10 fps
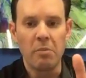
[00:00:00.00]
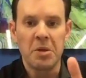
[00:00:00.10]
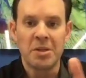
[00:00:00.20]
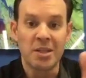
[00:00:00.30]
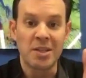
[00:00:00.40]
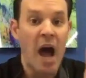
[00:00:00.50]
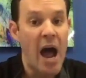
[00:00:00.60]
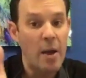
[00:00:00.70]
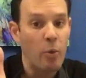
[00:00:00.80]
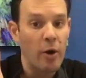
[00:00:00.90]
Does high
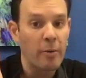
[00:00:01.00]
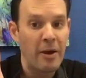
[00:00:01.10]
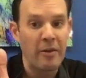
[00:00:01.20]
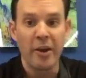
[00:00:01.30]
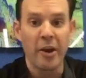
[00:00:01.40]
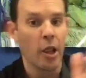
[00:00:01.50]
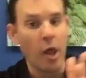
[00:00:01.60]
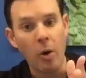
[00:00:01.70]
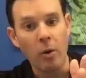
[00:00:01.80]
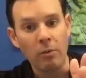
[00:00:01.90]
work better than
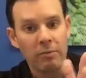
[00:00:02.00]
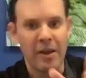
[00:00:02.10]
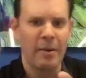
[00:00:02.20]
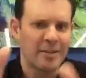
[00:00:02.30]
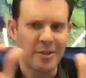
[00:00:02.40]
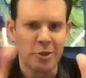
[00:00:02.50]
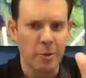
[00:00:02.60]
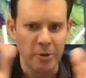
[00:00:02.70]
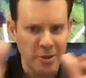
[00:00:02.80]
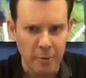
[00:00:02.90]
hello? It's a super
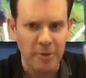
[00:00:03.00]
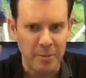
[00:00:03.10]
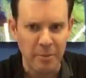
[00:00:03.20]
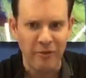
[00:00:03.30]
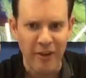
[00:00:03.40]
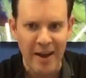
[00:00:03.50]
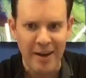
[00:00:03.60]
simplified.